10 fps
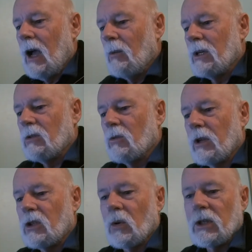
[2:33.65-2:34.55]
I went to all
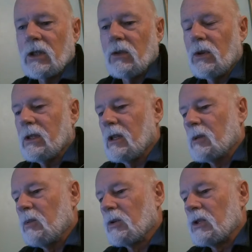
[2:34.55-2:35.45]
the toy stores and the
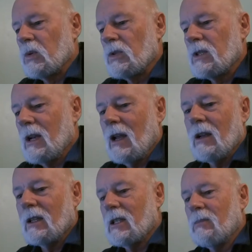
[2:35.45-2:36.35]
sports stores and said,
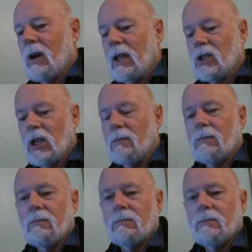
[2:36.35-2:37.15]
I'd like to buy a cheap